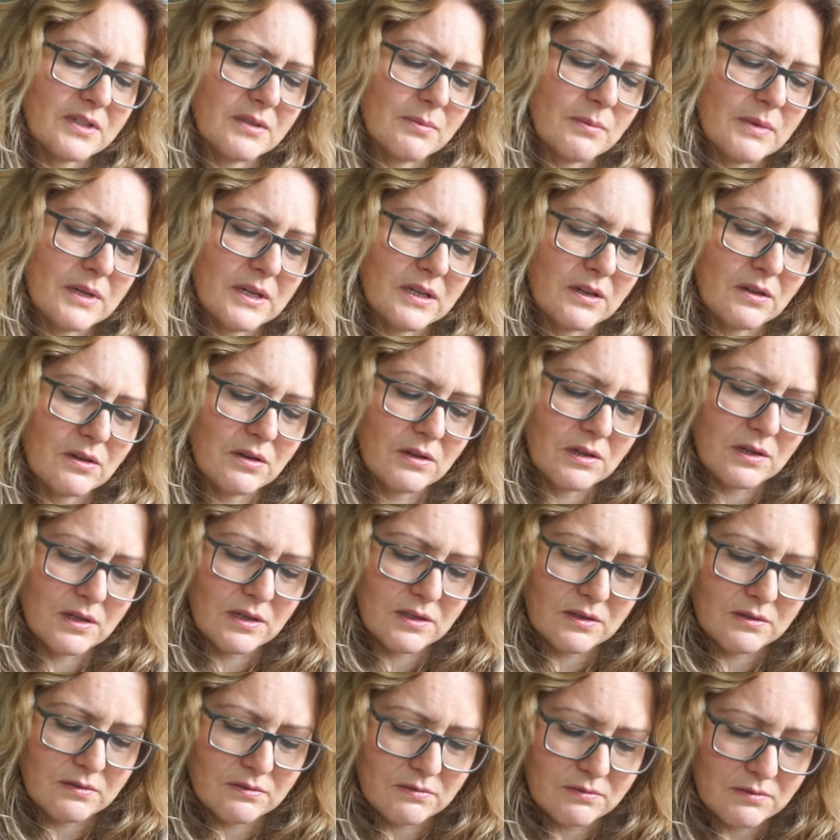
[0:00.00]
to main
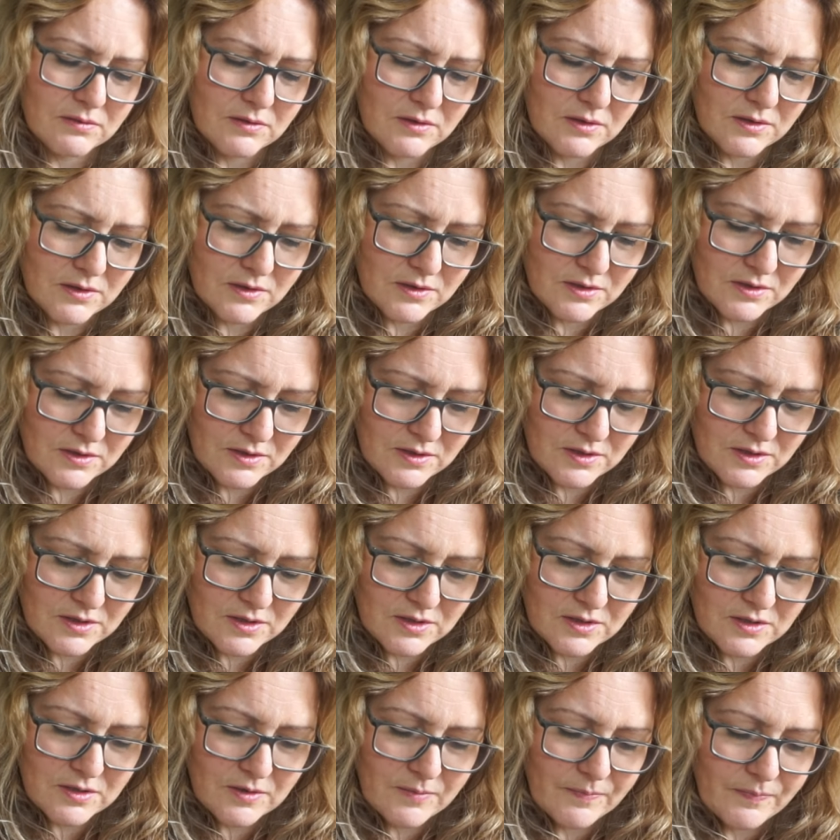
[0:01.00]
colour.
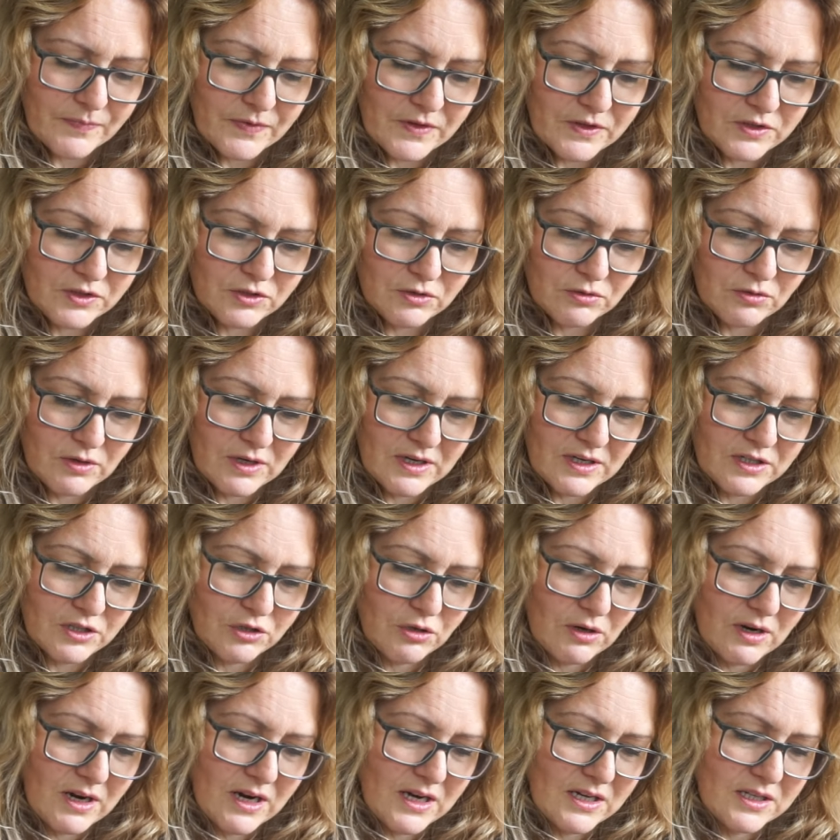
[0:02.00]
So I
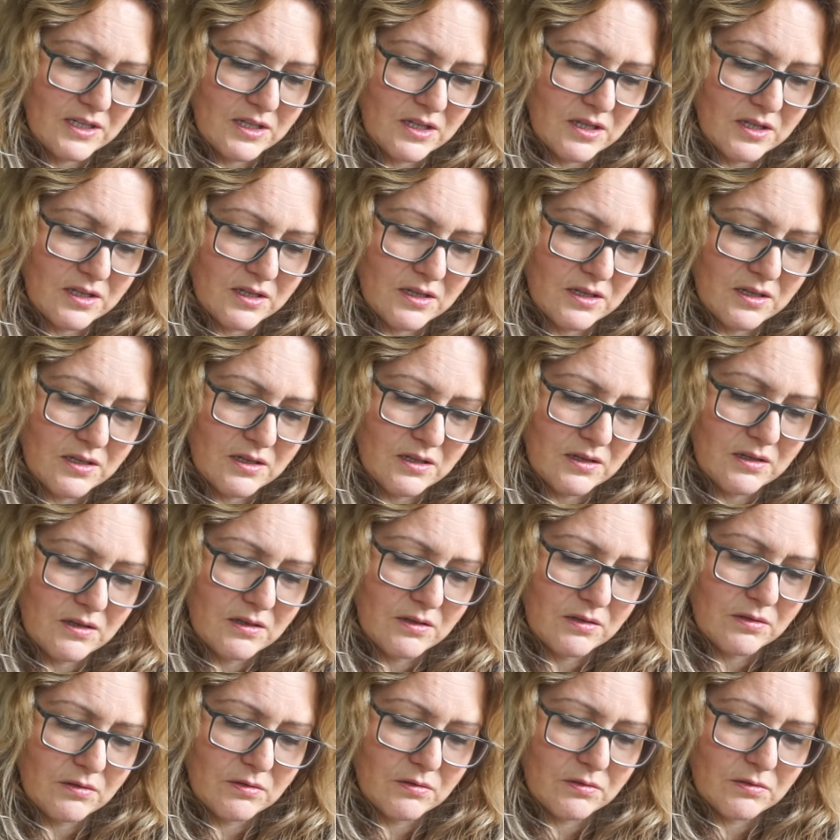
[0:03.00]
tried
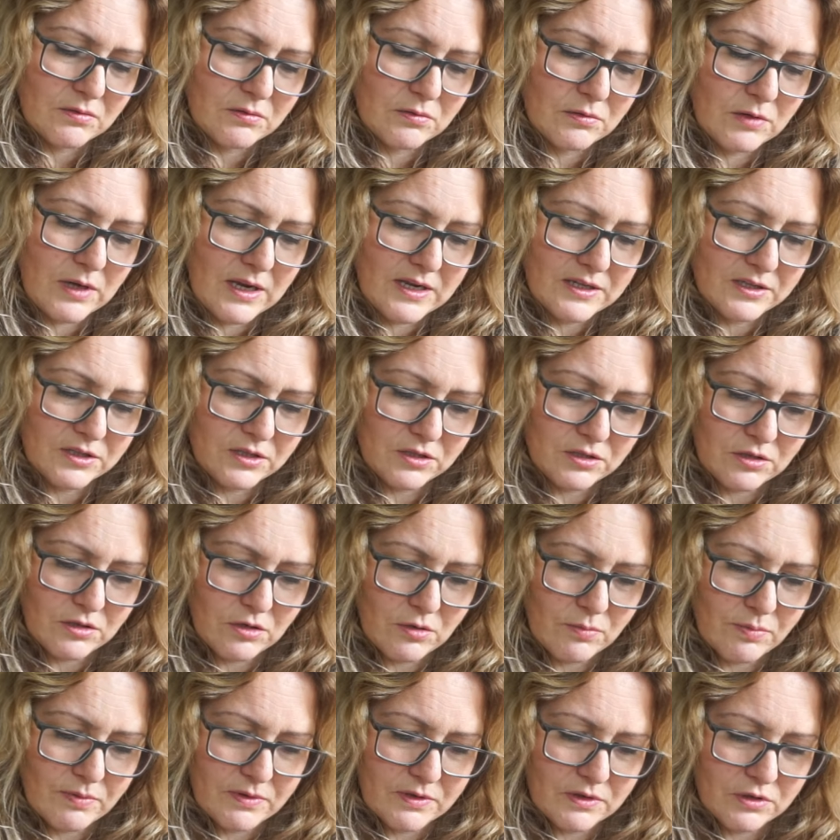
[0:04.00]
the last
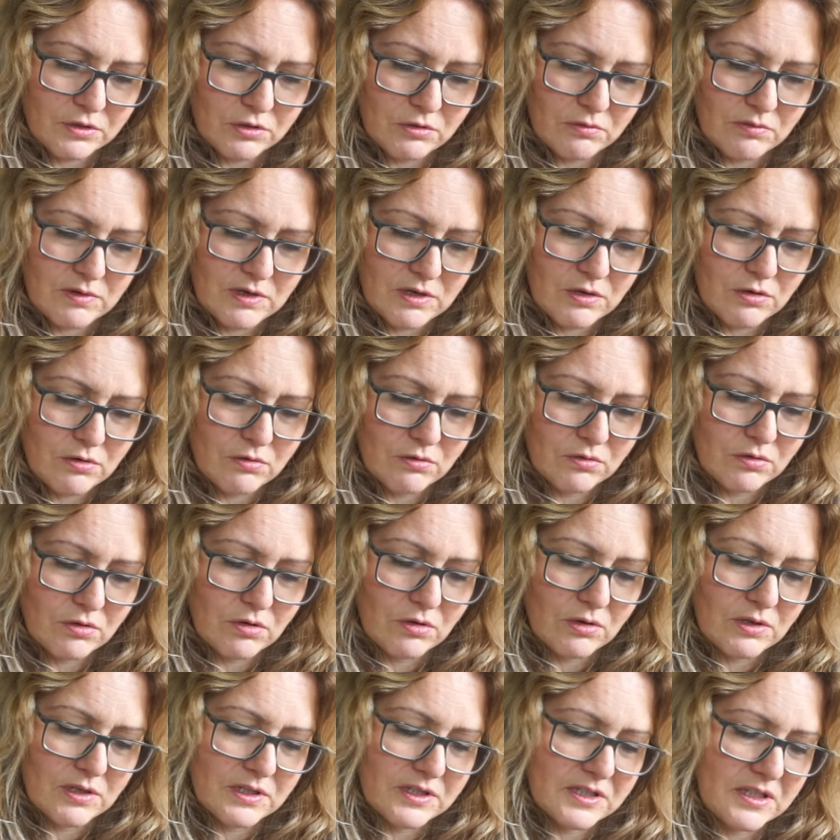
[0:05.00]
couple of Truly Hooked
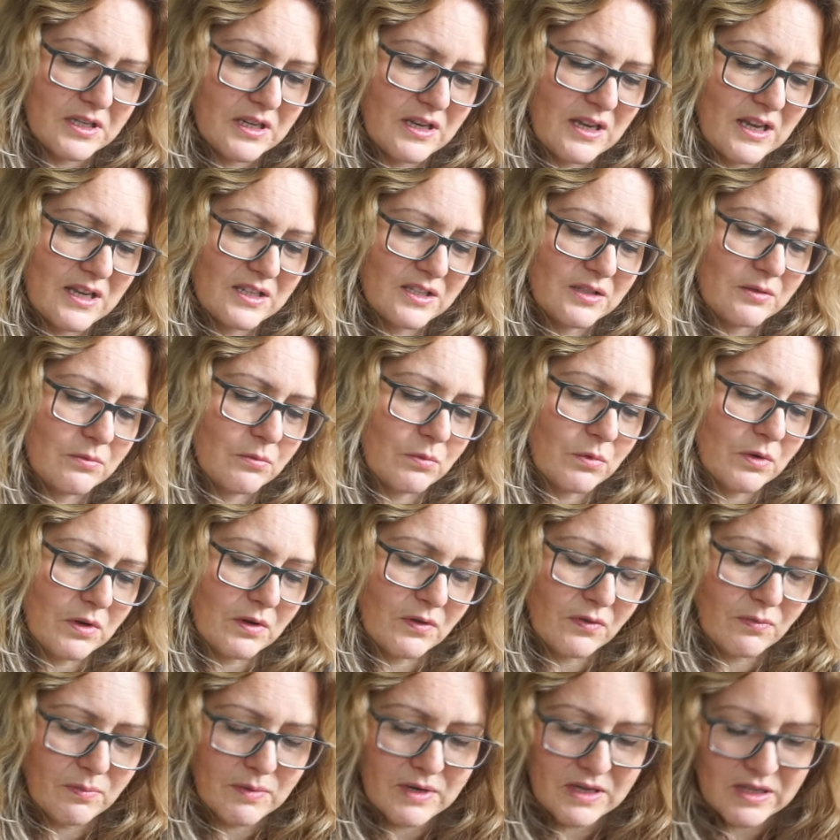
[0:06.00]
colours and that didn't work
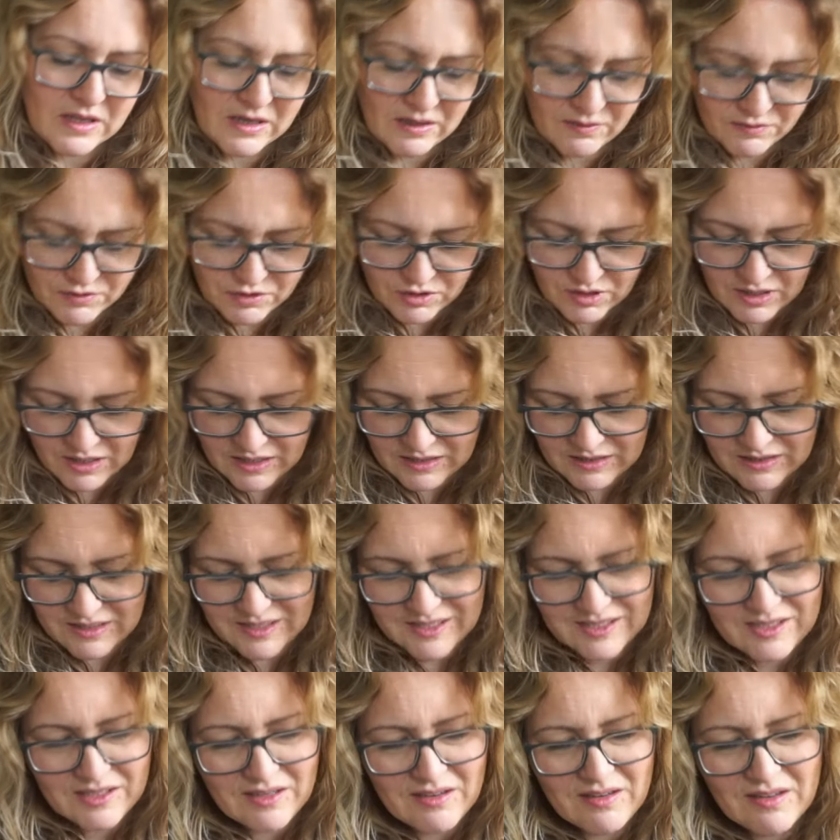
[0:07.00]
for me. And then I've tried
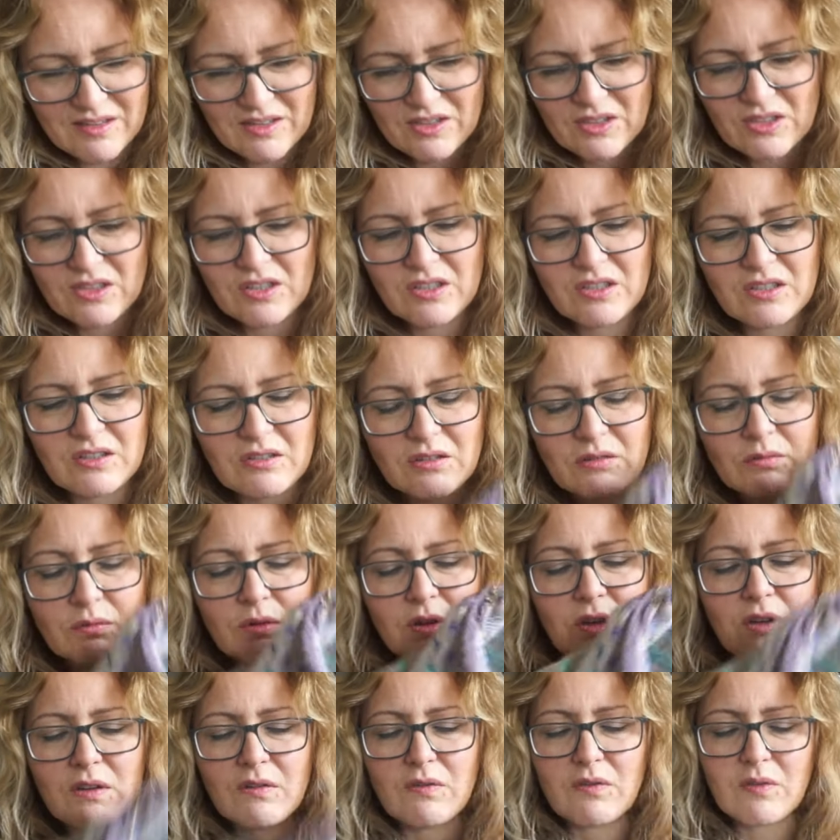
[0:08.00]
this and it's just not
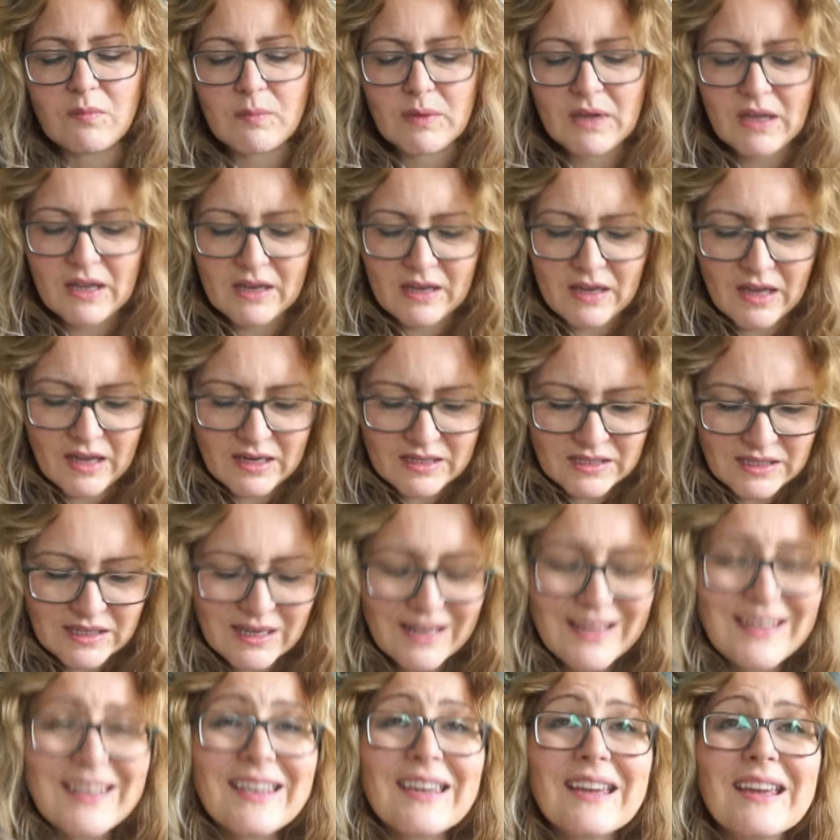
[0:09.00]
working for me. I kind of
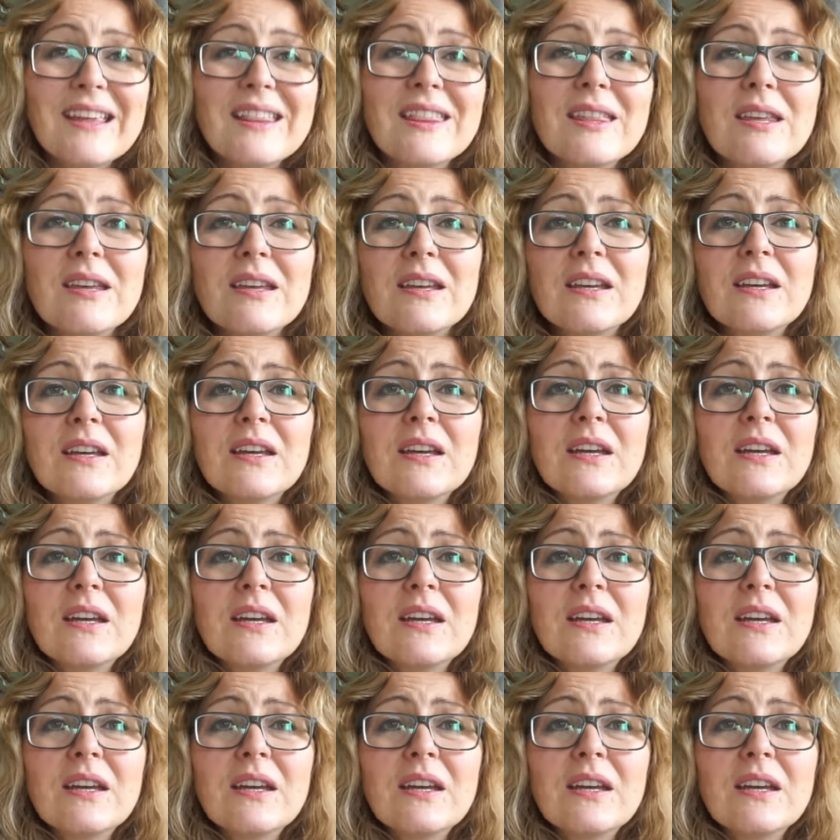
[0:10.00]
like it in the